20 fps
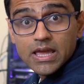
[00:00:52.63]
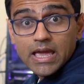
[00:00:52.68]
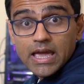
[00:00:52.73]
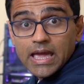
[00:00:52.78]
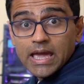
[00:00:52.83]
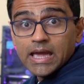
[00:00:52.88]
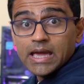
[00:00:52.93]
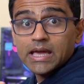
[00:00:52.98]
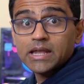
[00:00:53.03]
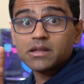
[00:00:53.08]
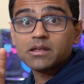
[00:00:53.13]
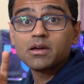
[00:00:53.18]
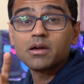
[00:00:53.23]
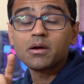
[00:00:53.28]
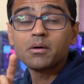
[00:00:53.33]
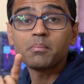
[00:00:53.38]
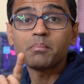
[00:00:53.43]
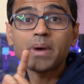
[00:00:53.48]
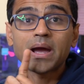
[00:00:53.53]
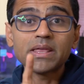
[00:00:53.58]
And
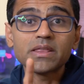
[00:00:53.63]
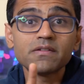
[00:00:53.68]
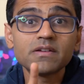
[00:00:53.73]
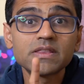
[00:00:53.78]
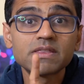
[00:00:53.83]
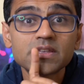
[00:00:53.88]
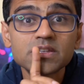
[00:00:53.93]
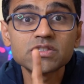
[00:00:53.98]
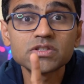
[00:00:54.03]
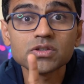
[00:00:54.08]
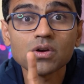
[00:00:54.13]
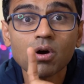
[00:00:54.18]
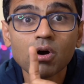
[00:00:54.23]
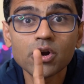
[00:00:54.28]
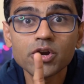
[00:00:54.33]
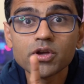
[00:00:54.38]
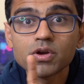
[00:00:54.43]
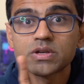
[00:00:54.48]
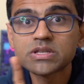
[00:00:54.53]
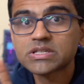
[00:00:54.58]
by the way, this
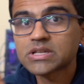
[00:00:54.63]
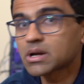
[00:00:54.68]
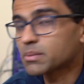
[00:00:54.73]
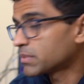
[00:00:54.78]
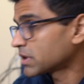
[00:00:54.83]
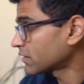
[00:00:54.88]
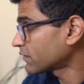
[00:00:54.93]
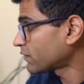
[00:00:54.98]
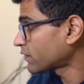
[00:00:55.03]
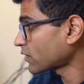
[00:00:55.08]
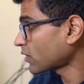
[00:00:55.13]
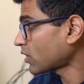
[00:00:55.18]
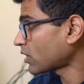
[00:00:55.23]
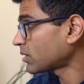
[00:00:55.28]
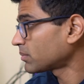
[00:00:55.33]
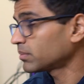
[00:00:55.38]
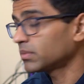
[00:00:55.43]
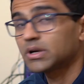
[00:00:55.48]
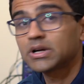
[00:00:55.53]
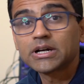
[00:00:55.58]
audio is coming
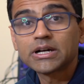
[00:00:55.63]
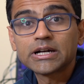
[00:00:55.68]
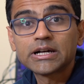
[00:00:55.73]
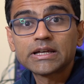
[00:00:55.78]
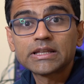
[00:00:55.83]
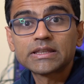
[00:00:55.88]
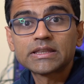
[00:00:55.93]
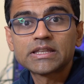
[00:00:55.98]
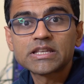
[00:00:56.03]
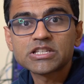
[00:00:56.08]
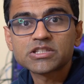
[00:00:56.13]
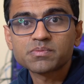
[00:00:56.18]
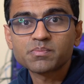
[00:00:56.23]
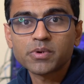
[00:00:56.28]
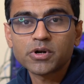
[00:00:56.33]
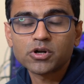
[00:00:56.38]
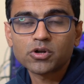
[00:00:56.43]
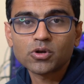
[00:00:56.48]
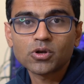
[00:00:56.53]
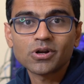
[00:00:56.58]
from this
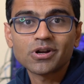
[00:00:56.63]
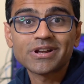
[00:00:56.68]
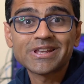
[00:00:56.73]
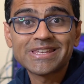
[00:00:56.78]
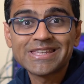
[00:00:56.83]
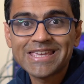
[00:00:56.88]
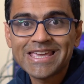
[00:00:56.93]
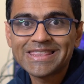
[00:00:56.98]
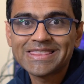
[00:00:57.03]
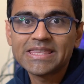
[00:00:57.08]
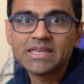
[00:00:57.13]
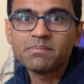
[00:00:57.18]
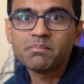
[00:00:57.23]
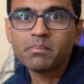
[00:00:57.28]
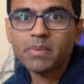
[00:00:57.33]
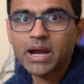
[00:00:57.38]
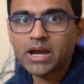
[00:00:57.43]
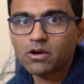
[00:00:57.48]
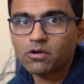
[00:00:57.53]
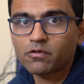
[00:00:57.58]
particular Yeti
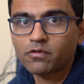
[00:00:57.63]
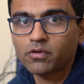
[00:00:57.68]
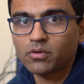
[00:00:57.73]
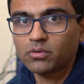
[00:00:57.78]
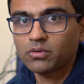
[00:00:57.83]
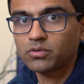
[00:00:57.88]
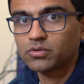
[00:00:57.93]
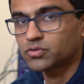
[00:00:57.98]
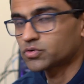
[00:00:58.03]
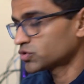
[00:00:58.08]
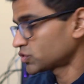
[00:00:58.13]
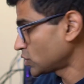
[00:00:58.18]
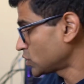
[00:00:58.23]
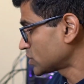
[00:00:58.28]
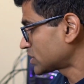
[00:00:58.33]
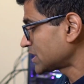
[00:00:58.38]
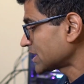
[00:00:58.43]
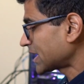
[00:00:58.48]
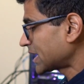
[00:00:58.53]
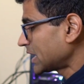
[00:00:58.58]
microphone. So you
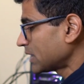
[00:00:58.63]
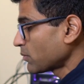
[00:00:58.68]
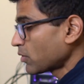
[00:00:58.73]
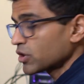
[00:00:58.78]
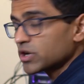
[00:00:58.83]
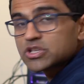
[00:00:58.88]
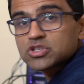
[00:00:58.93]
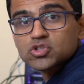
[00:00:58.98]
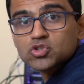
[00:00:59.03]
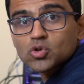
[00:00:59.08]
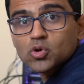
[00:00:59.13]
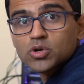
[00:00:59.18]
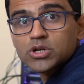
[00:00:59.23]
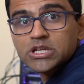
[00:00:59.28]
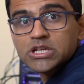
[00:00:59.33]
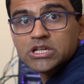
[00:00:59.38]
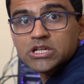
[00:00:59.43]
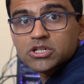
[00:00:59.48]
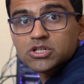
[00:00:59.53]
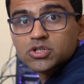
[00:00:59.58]
see keyboard is so
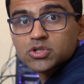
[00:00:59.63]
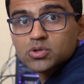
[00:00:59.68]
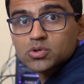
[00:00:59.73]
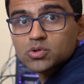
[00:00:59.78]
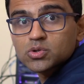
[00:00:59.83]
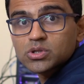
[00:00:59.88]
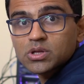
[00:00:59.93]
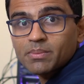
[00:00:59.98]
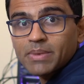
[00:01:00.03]
near to the